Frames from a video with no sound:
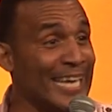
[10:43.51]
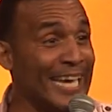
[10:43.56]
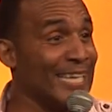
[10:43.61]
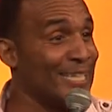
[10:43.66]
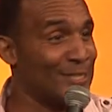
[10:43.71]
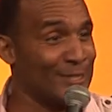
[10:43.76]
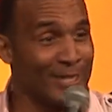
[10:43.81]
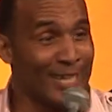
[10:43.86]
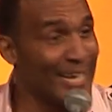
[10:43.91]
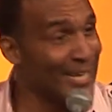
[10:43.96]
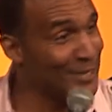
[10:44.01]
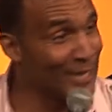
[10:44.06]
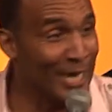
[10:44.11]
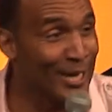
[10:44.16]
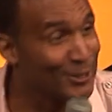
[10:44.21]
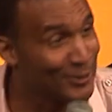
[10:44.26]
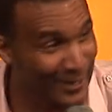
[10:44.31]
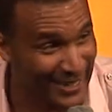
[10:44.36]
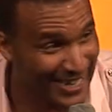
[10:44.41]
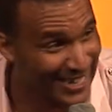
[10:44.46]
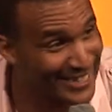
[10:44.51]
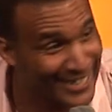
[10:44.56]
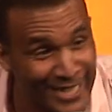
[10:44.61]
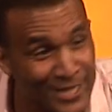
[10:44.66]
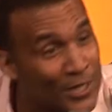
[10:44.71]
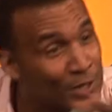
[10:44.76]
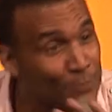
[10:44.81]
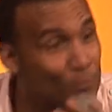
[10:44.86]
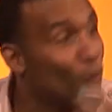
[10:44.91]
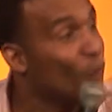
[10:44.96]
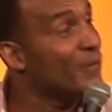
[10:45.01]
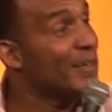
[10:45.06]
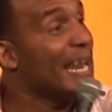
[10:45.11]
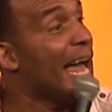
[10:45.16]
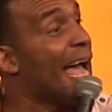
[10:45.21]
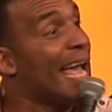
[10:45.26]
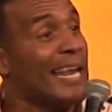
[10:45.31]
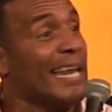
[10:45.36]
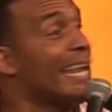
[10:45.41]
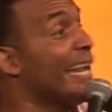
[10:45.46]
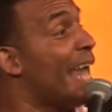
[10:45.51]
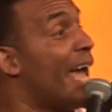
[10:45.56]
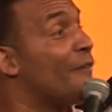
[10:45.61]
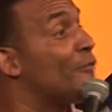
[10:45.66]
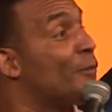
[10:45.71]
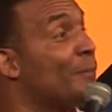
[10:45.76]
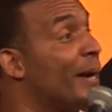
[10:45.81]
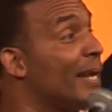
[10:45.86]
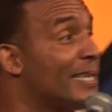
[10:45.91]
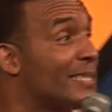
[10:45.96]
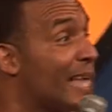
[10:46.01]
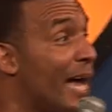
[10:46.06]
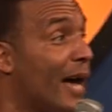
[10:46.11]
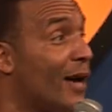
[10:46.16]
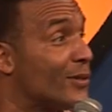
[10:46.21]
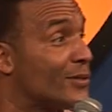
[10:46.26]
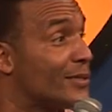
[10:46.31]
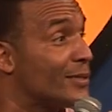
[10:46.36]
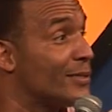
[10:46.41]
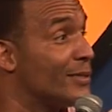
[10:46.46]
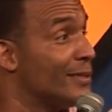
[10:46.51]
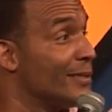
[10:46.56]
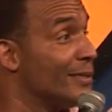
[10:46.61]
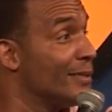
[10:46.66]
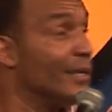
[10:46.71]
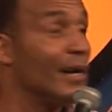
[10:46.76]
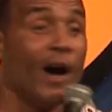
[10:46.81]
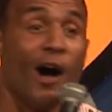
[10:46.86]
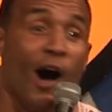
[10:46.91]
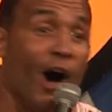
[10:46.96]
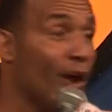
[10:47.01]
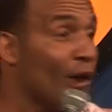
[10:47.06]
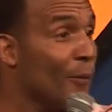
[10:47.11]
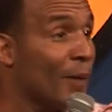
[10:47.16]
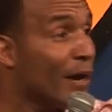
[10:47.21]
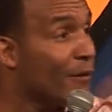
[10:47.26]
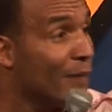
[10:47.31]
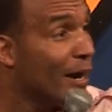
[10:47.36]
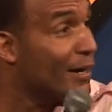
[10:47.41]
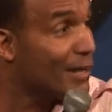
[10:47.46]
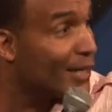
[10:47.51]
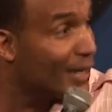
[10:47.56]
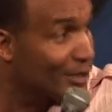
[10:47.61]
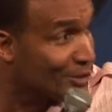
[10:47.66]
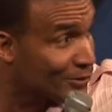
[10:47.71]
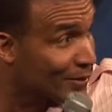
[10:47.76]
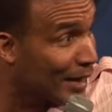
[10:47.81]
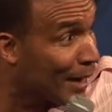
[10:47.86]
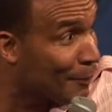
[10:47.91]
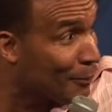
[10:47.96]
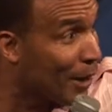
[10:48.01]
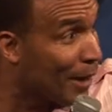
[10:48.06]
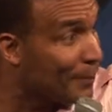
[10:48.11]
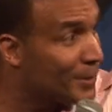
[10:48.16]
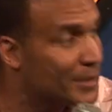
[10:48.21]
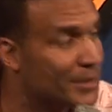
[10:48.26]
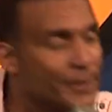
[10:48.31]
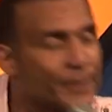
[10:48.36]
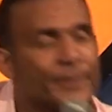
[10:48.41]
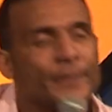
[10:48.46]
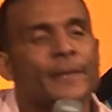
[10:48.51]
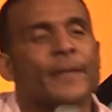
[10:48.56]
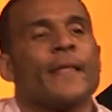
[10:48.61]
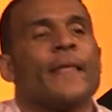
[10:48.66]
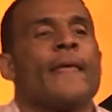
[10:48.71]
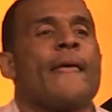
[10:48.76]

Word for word: this, this, this is movie night in everybody's house all the way around the country, I promise.